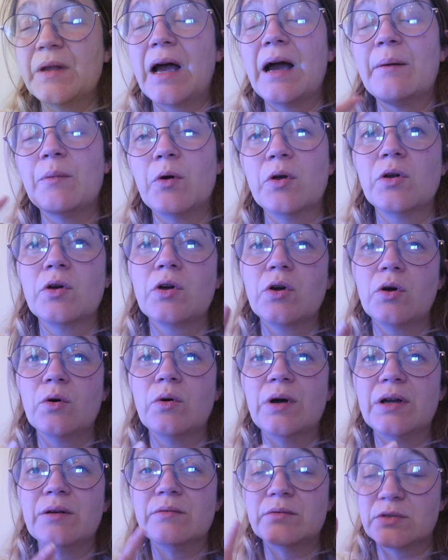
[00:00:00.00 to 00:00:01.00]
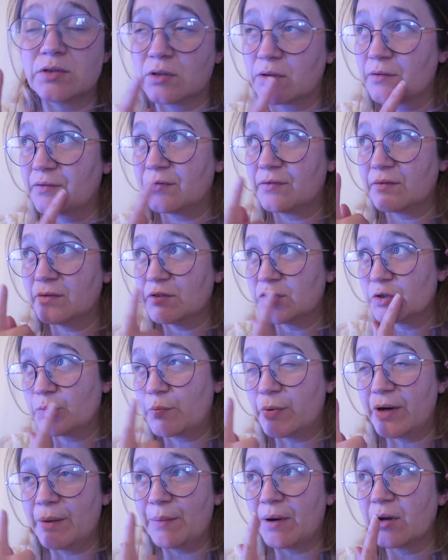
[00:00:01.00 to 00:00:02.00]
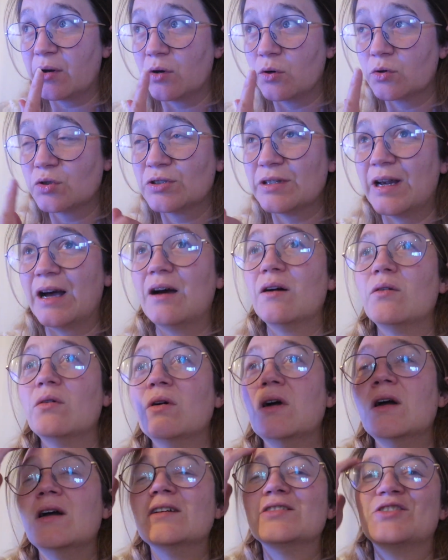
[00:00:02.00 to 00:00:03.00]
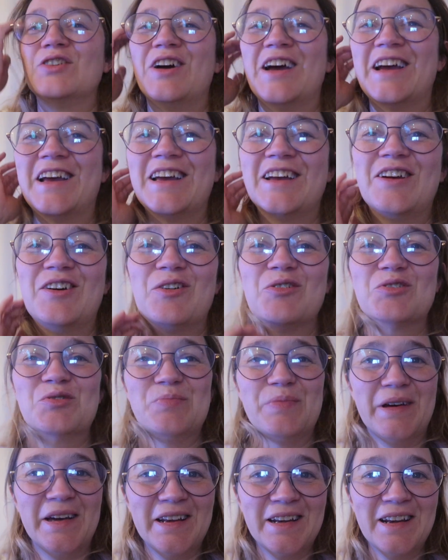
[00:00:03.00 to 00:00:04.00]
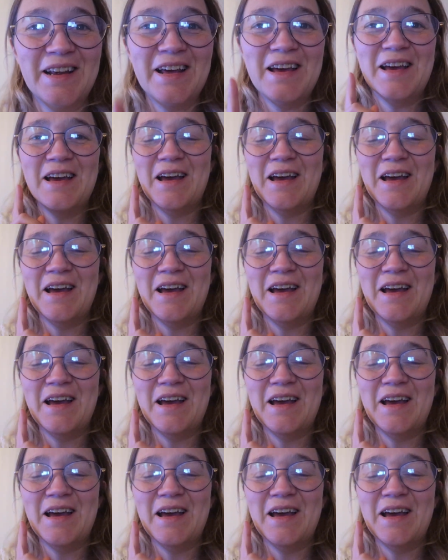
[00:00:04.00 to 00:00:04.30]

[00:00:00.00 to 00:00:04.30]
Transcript: I'm gonna go and sort of spray my nose now so I can go to bed.